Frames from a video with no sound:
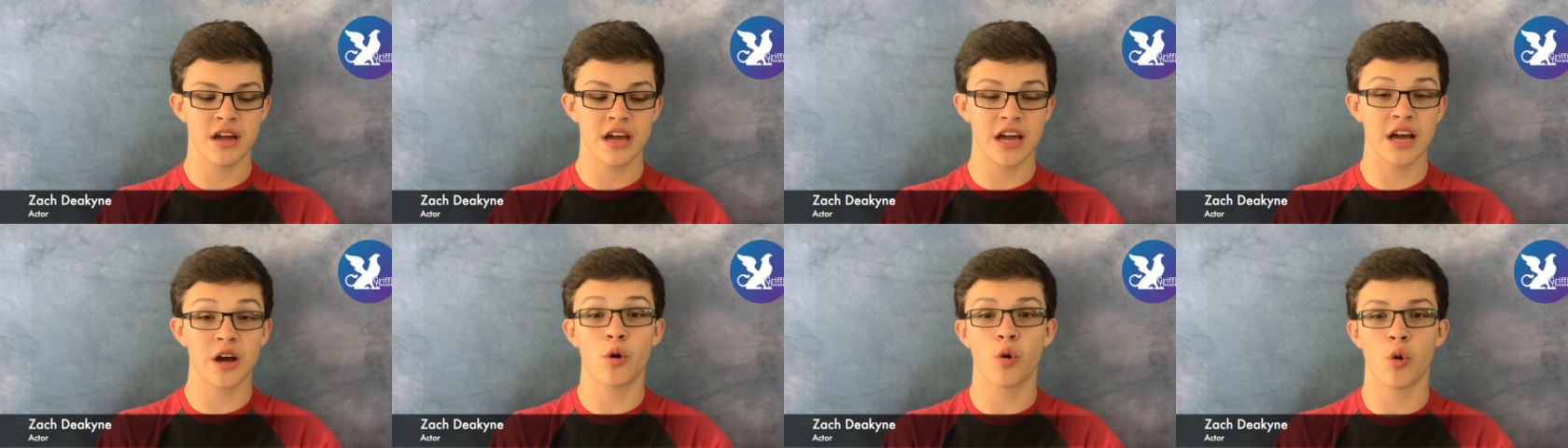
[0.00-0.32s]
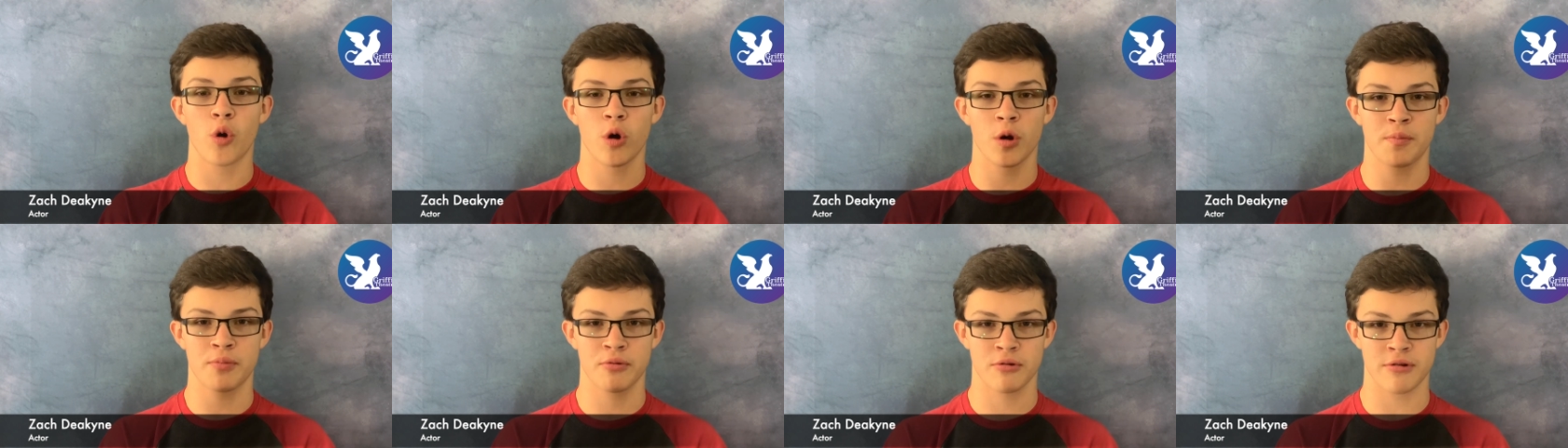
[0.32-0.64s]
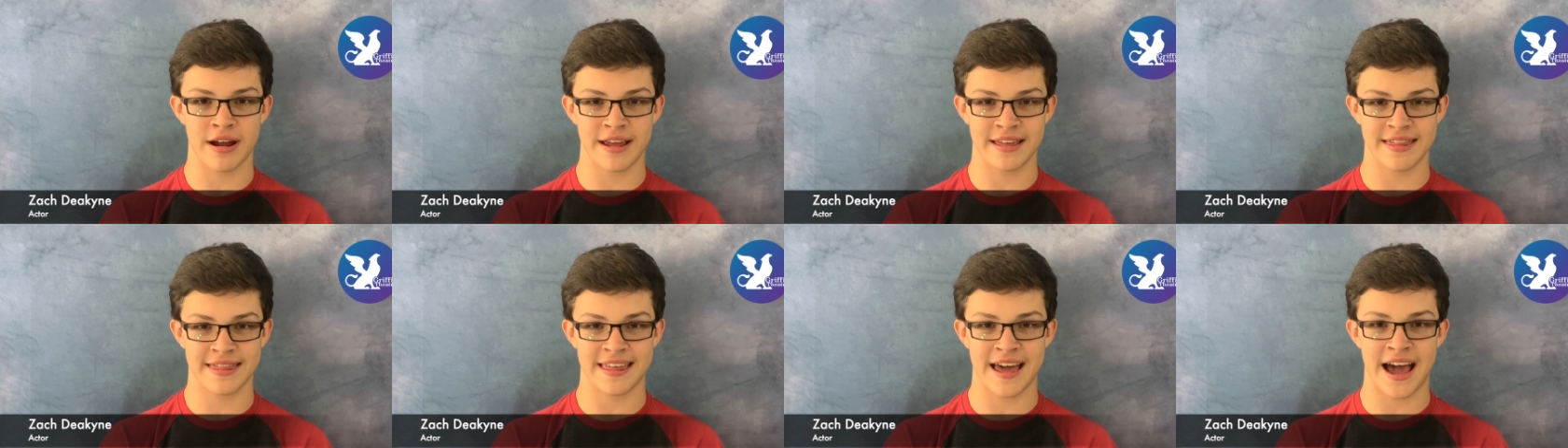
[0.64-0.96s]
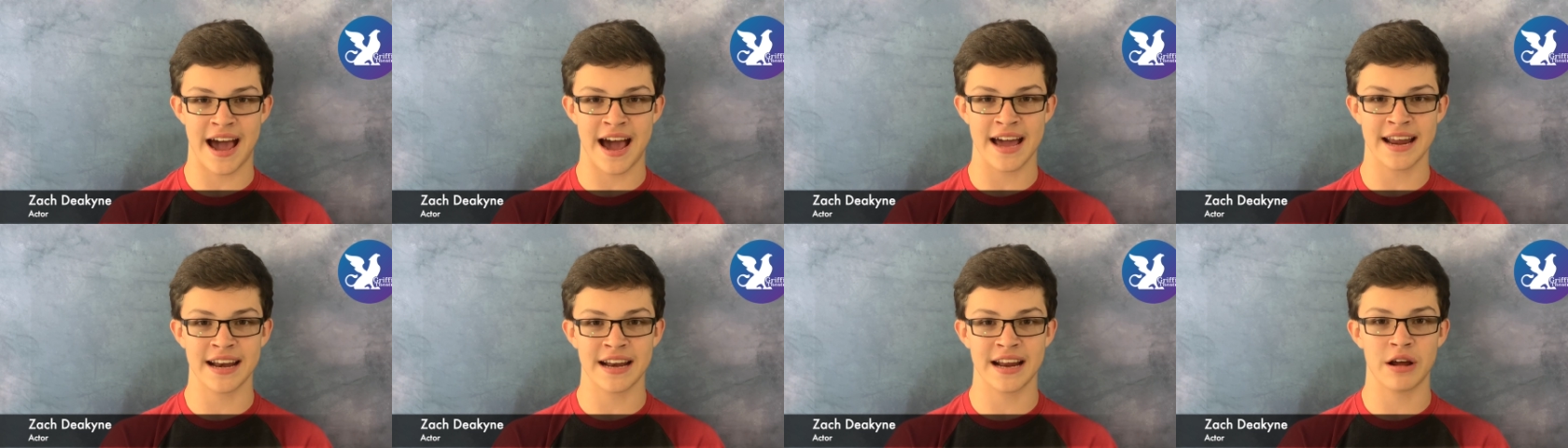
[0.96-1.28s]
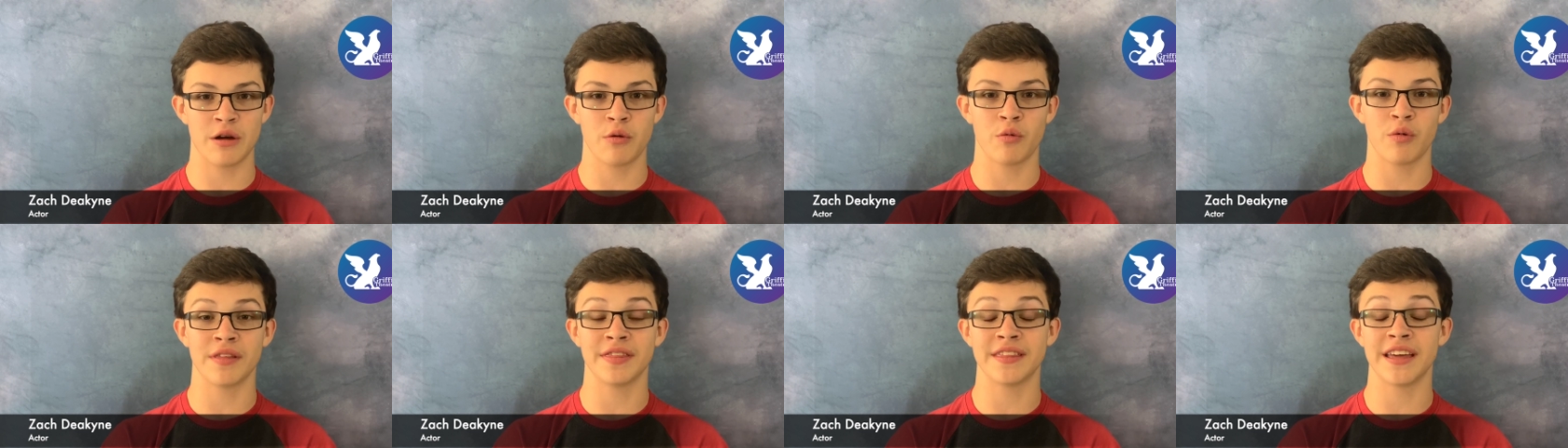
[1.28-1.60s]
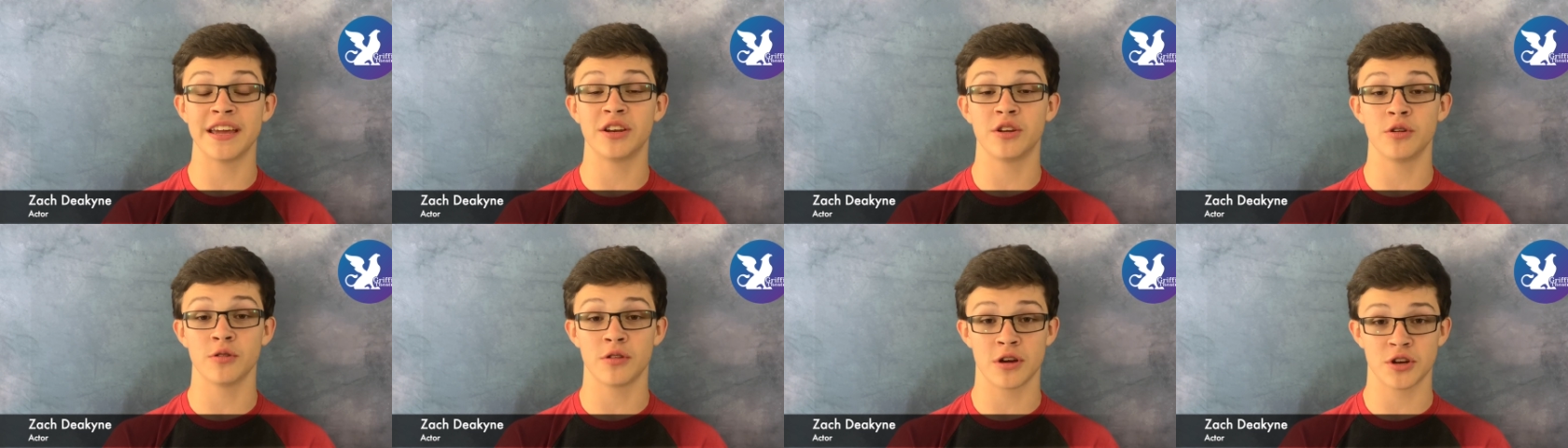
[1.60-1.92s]
incorporate that when
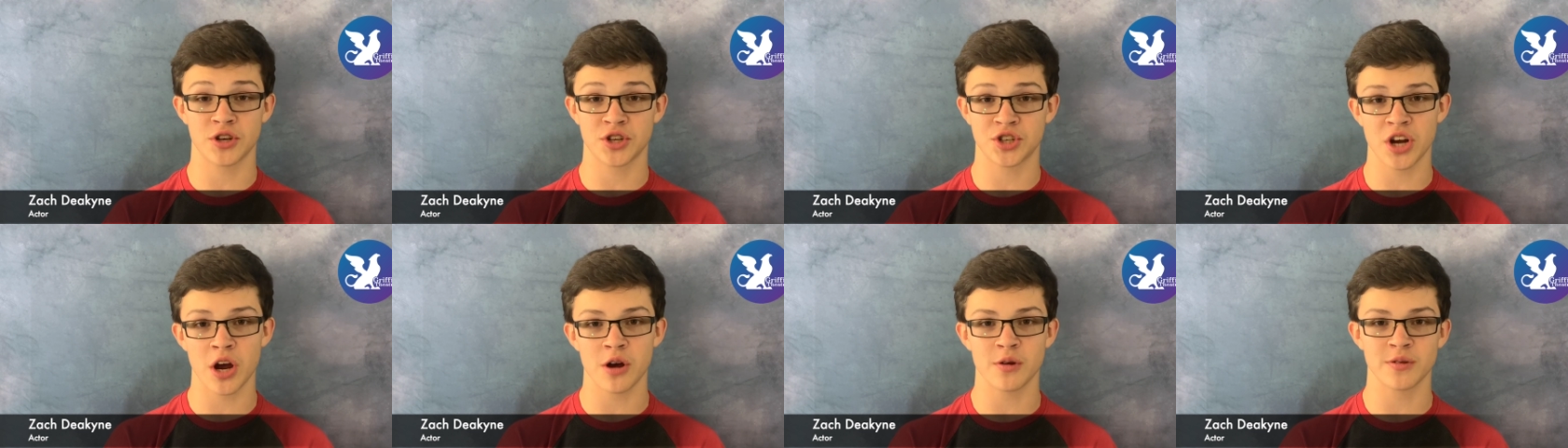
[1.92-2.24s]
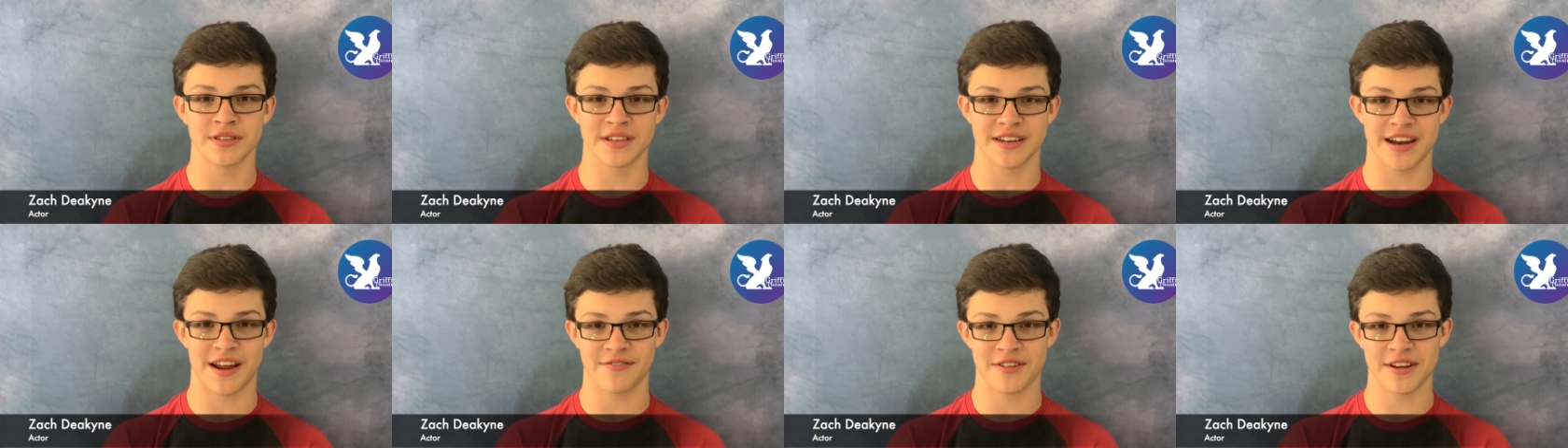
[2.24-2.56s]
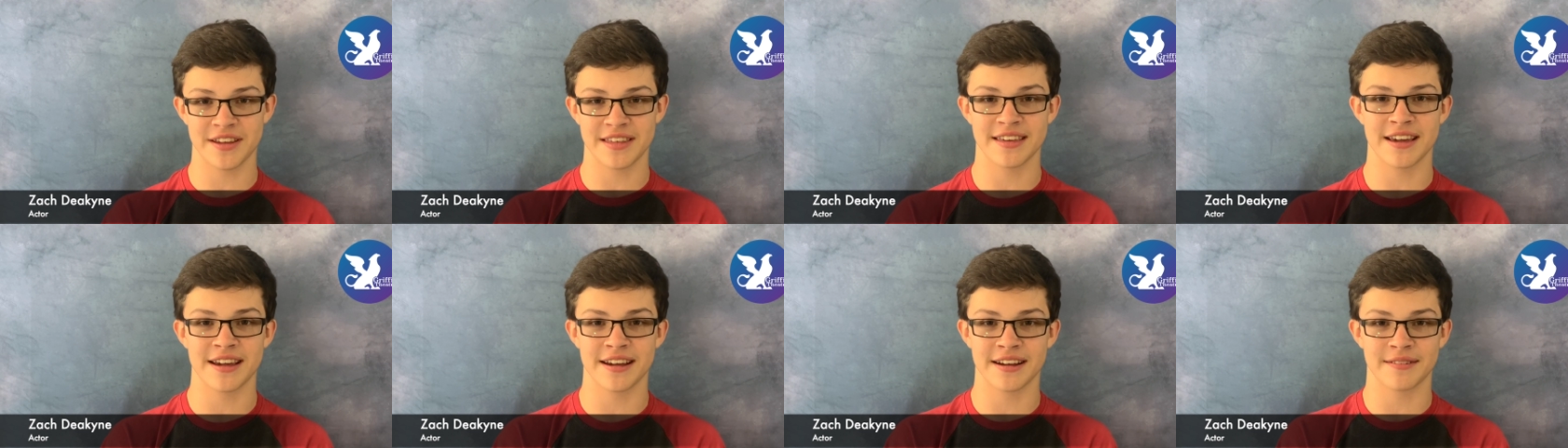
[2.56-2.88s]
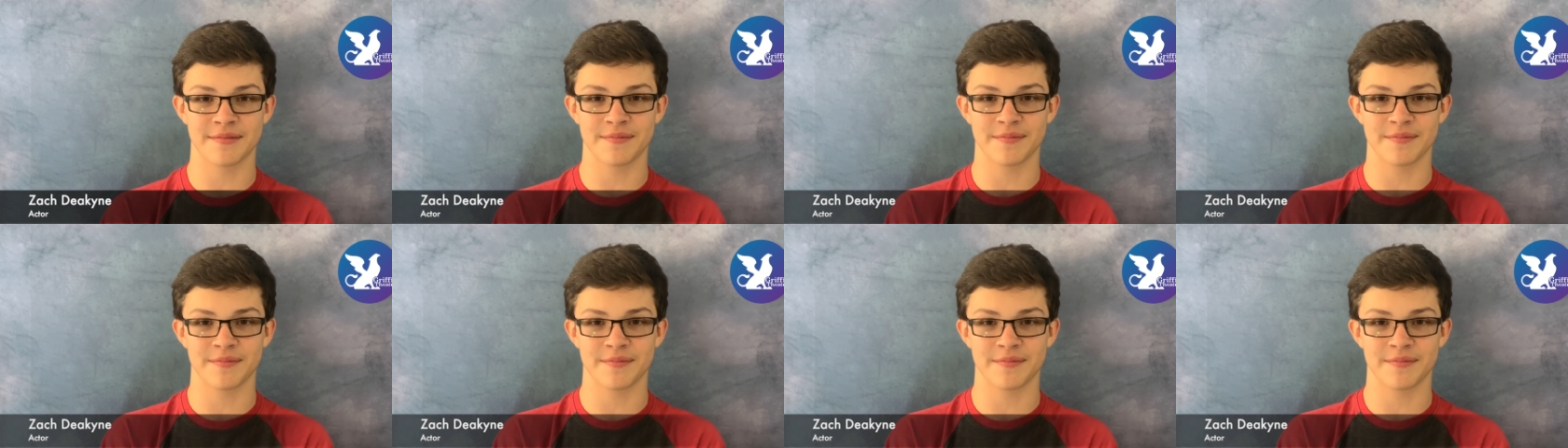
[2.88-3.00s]
they do their shows and everything.